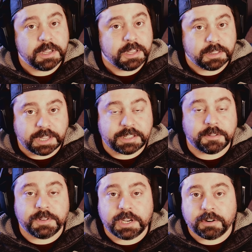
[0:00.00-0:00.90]
Like
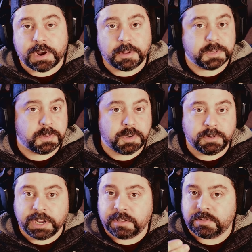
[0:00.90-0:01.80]
the video, helps me
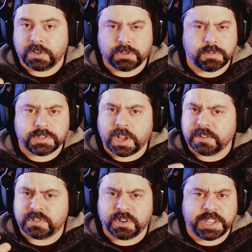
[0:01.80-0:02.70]
with search
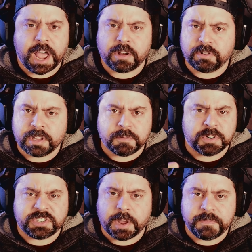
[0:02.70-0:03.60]
results or the algorithm
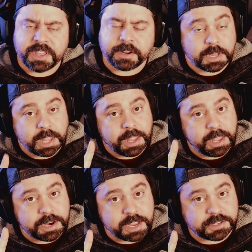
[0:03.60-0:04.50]
or something.
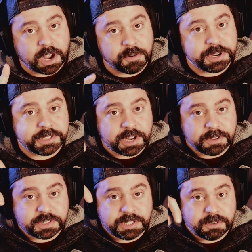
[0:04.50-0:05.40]
And as always,
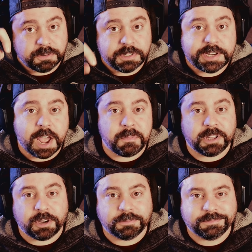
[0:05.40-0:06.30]
I'll see you down
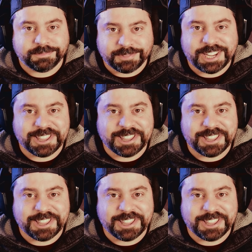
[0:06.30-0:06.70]
below in the